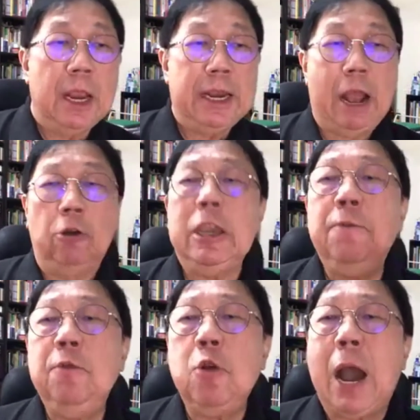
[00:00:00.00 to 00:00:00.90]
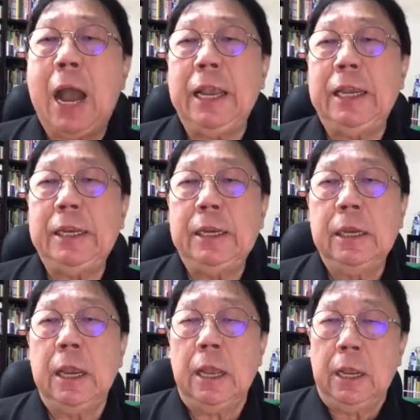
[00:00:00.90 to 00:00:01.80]
Now, if you are in
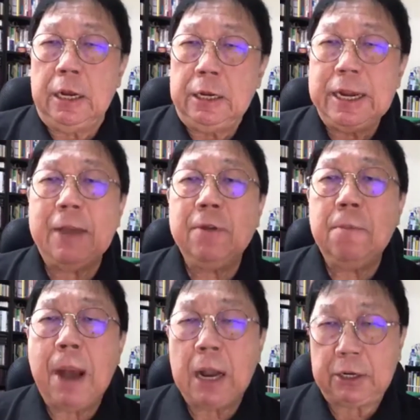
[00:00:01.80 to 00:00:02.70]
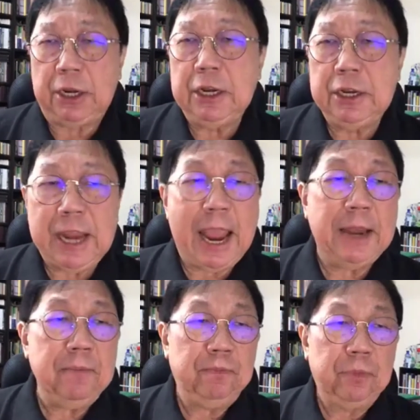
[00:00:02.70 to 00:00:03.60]
network marketing,
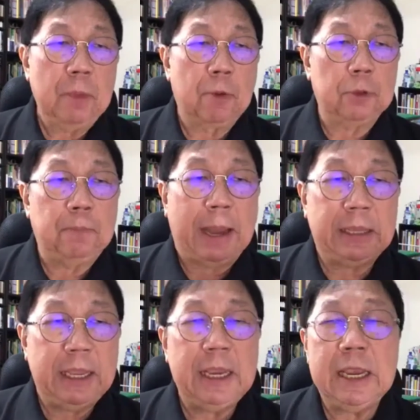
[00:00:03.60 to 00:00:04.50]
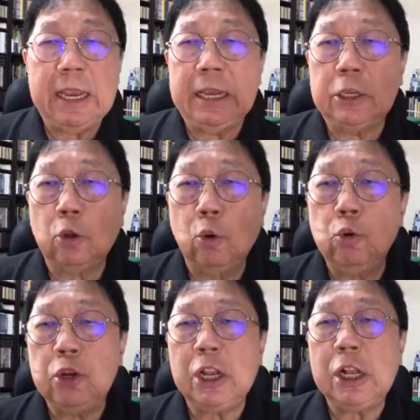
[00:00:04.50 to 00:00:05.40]
then prospecting is
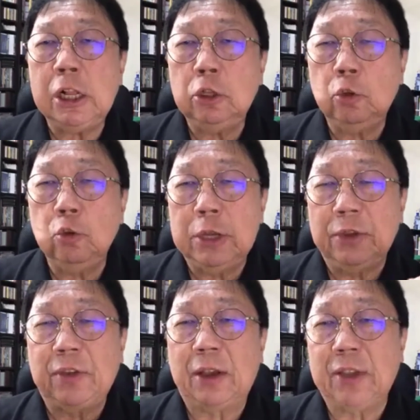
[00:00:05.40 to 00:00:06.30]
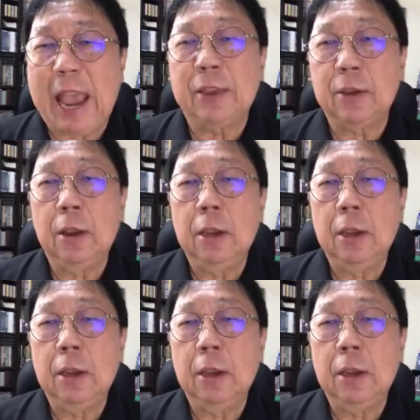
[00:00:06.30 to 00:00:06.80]
crucial to your success.